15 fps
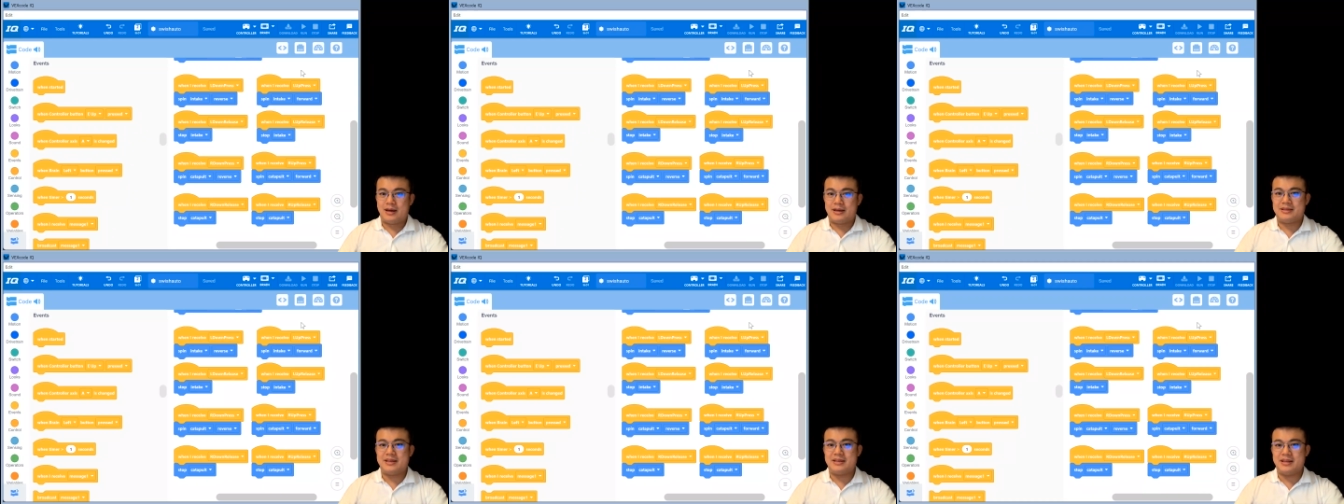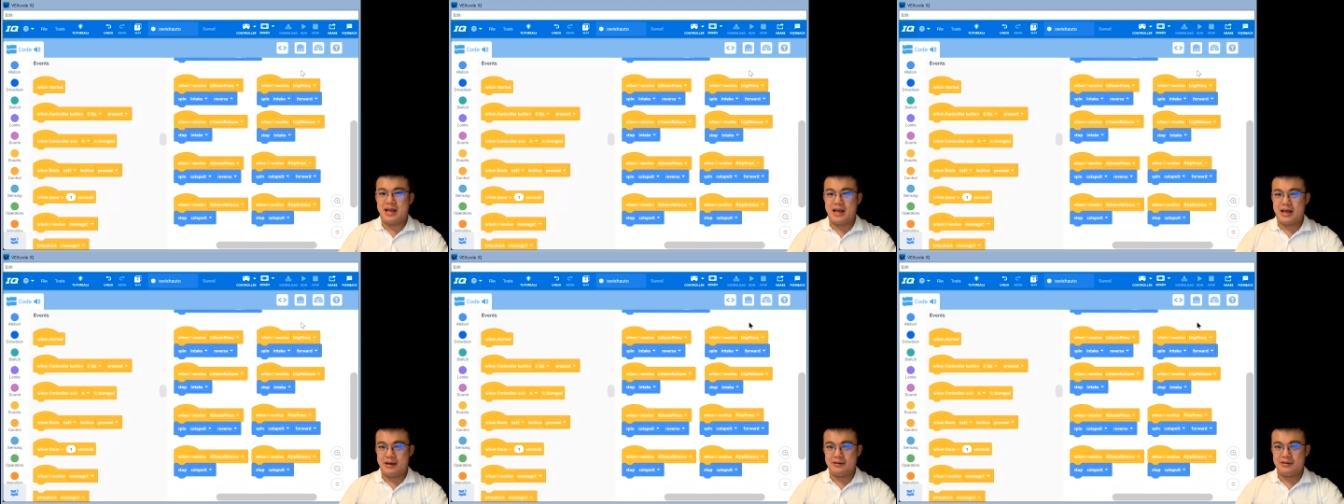And then
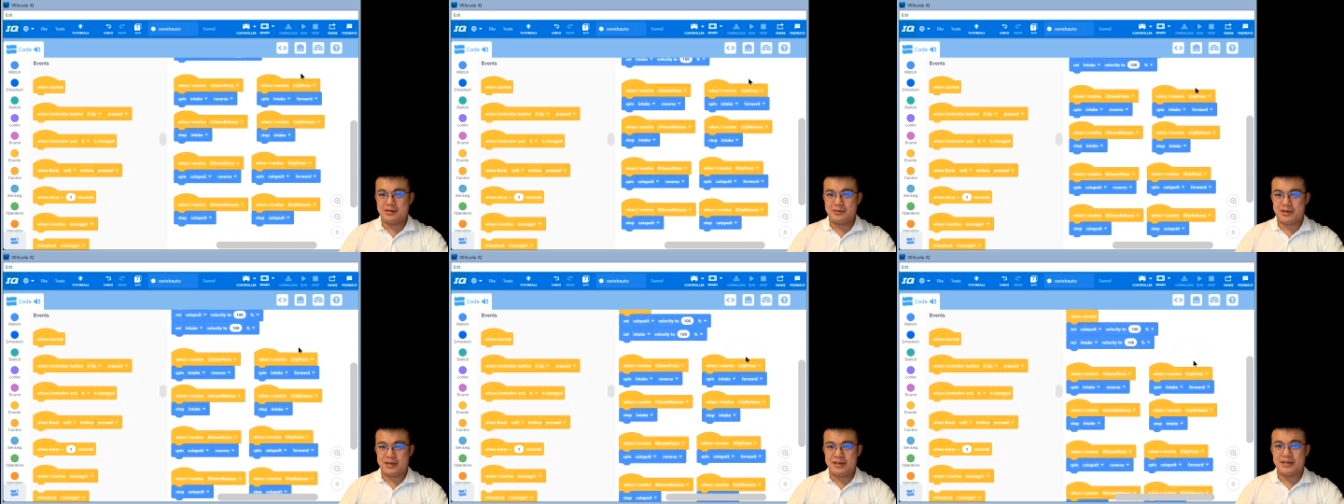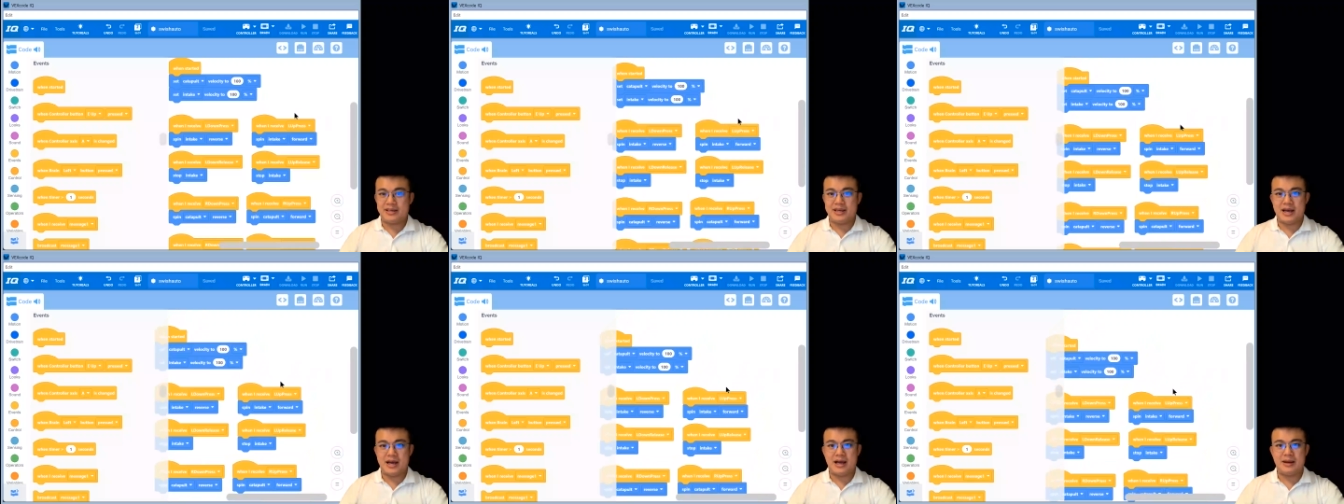how do
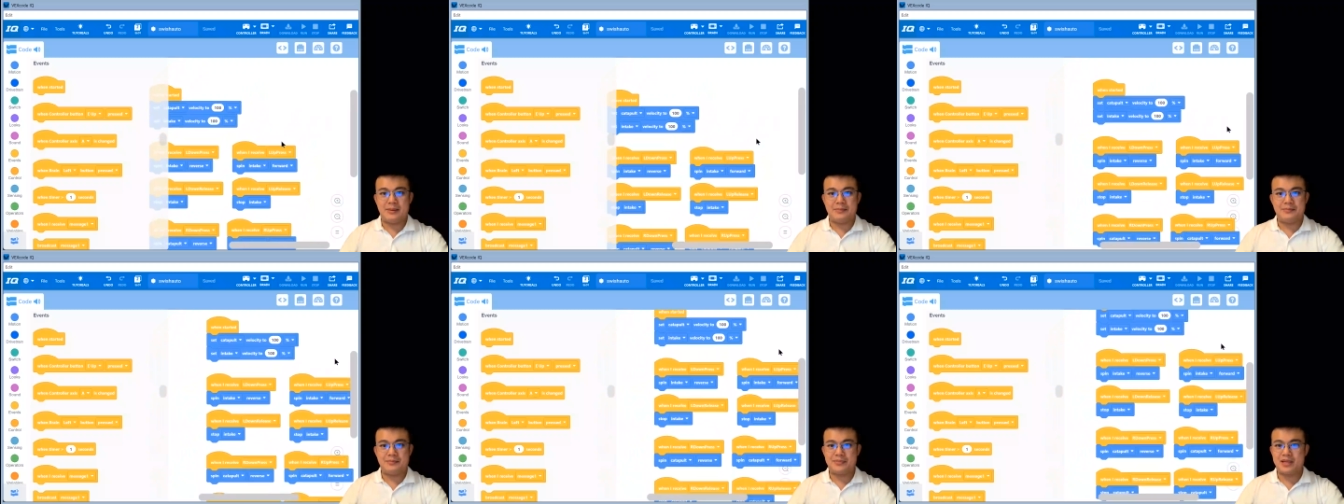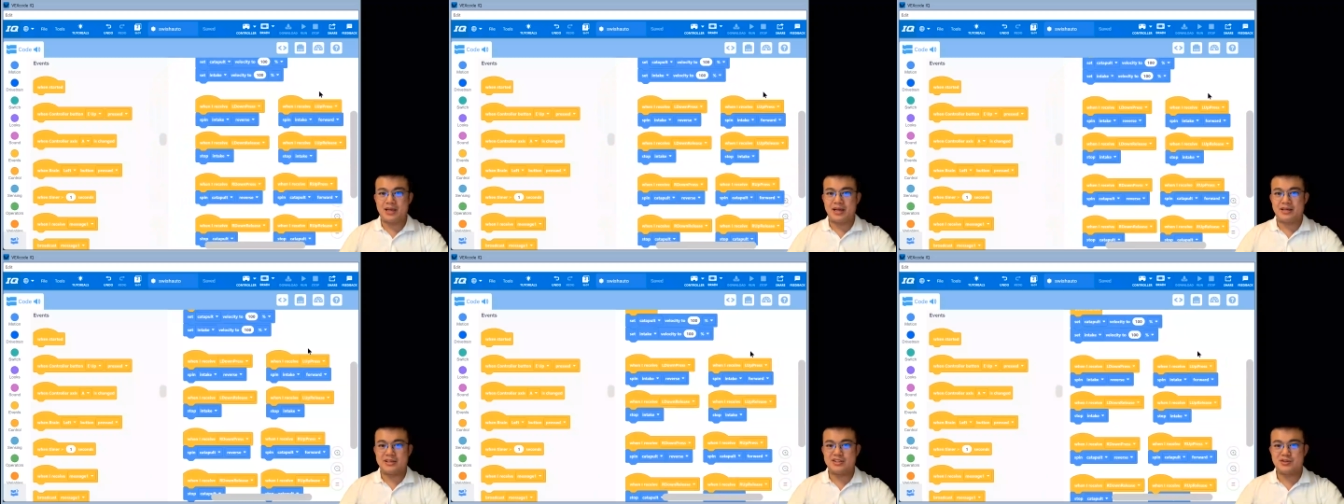we um,
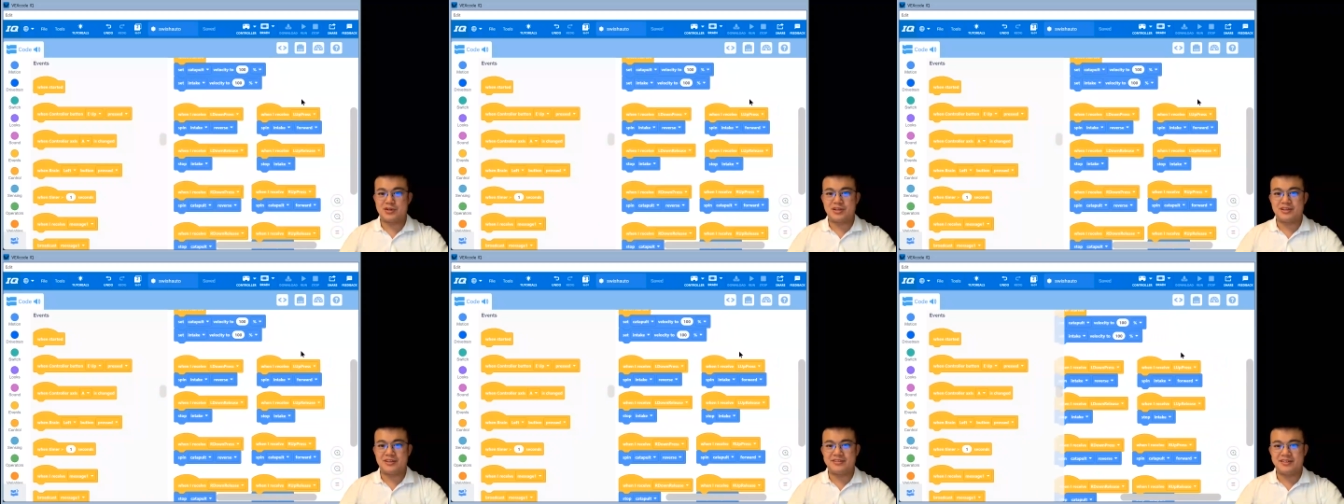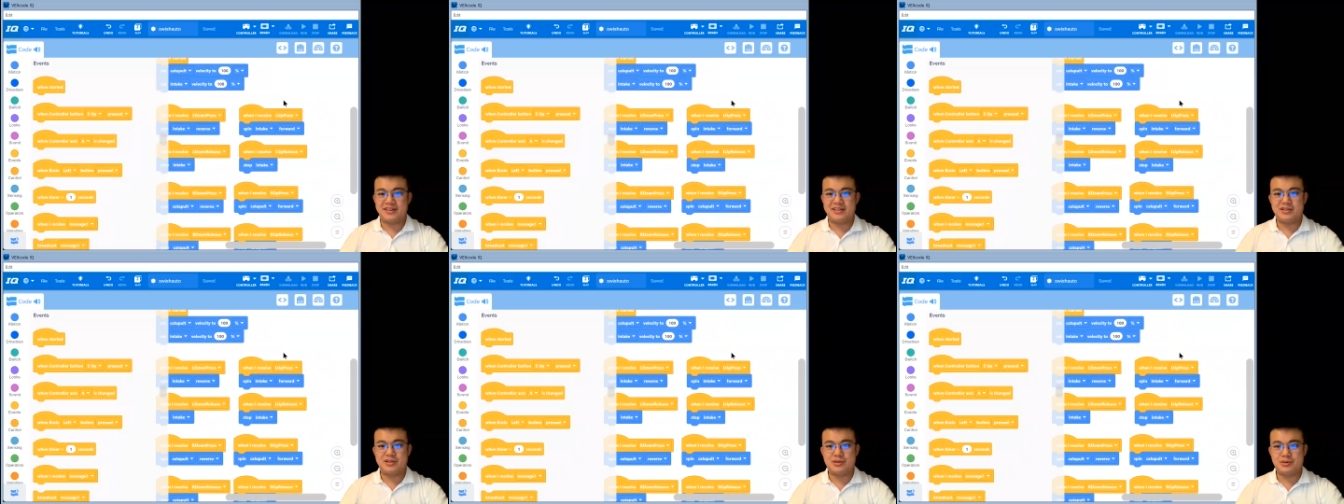uh, string this
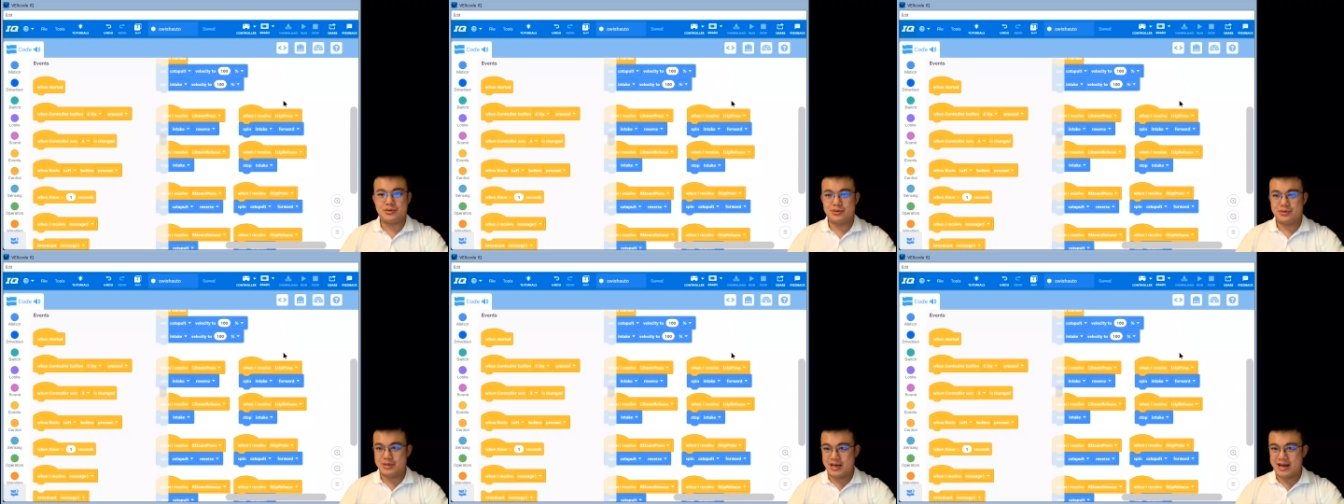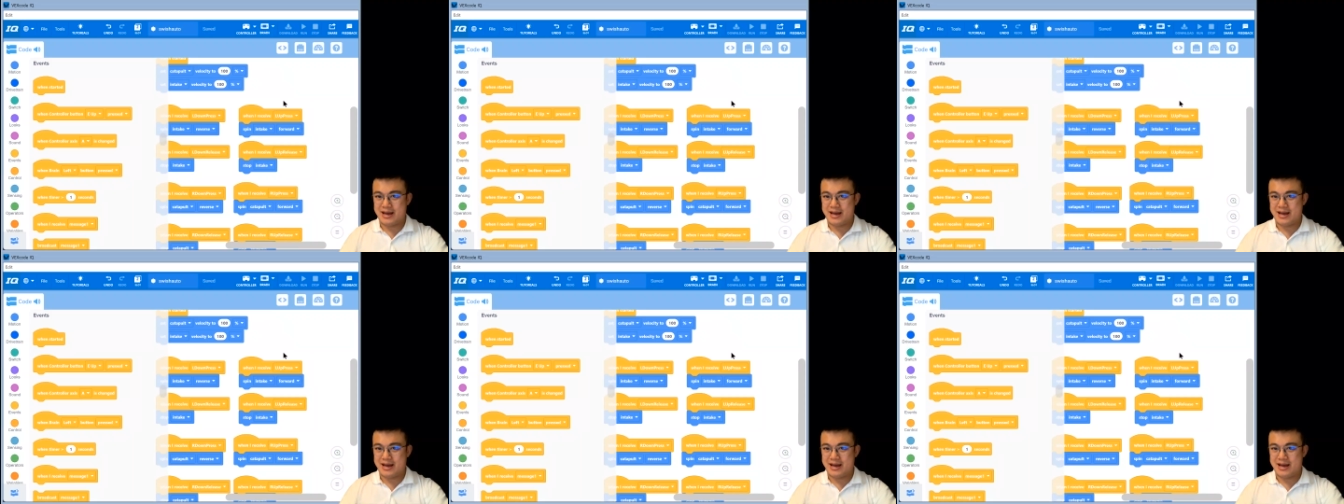into